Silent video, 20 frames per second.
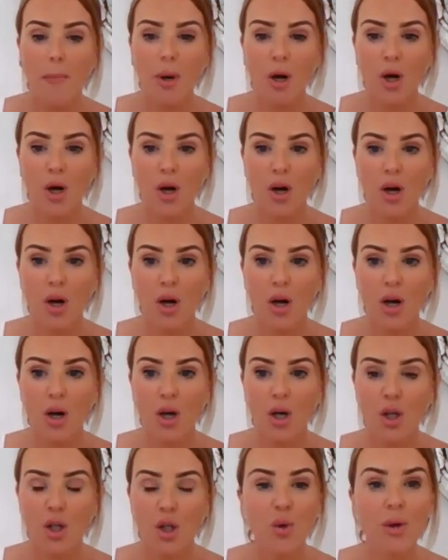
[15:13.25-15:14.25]
But
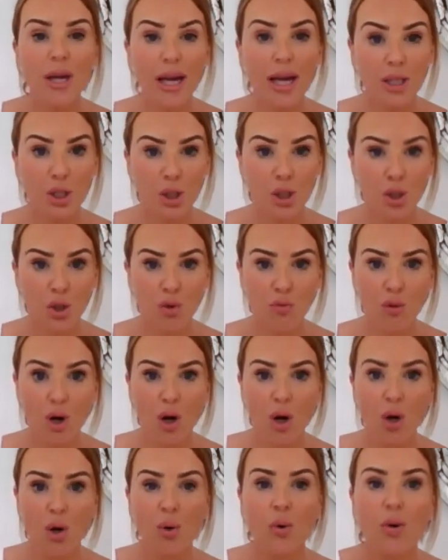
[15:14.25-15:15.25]
you get to
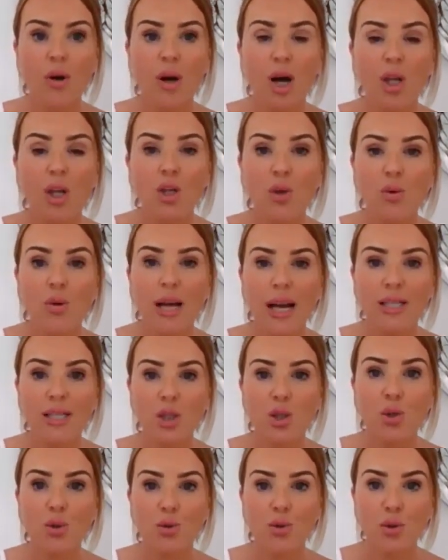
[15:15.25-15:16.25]
grow and you get
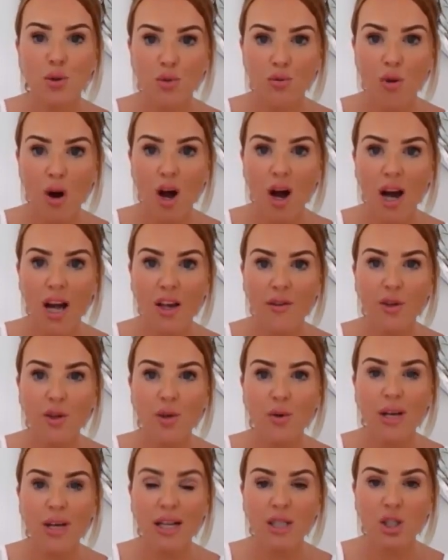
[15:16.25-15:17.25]
to thrive and
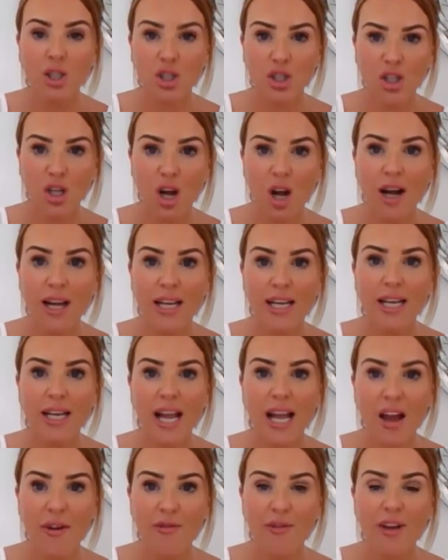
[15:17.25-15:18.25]
you get to shine
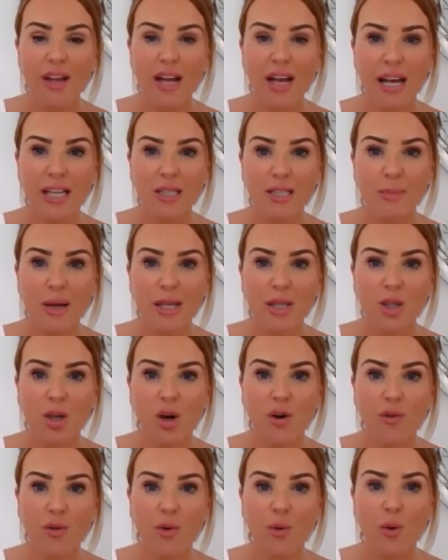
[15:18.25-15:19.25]
in every aspect
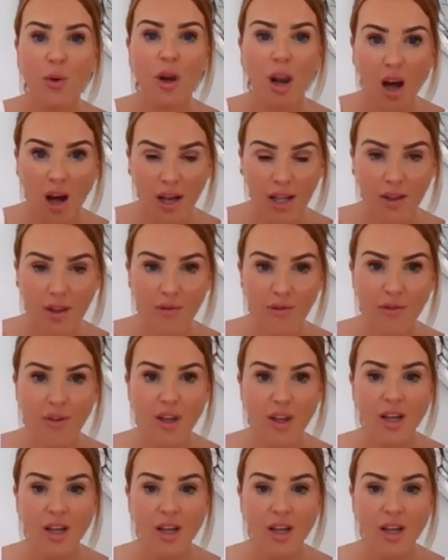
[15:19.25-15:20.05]
of your life.